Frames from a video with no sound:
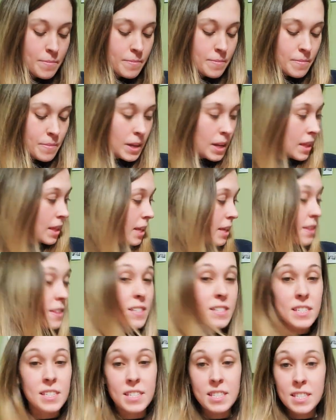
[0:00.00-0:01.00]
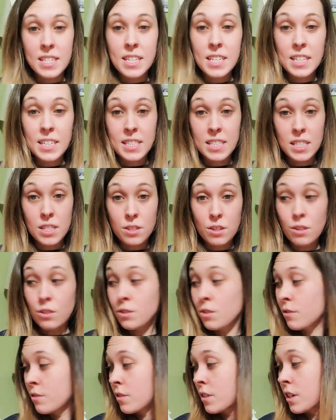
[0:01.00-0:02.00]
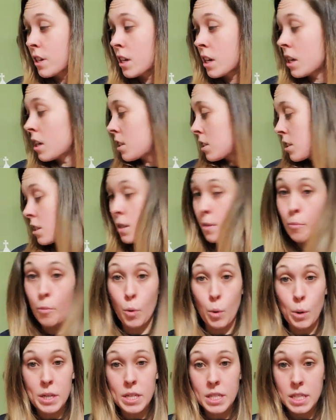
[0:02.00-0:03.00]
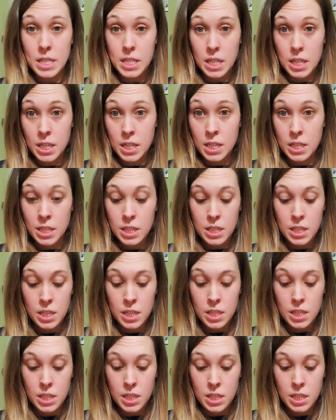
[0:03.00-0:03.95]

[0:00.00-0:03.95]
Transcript: But I like it. The 6 is also very nice. The 0.6.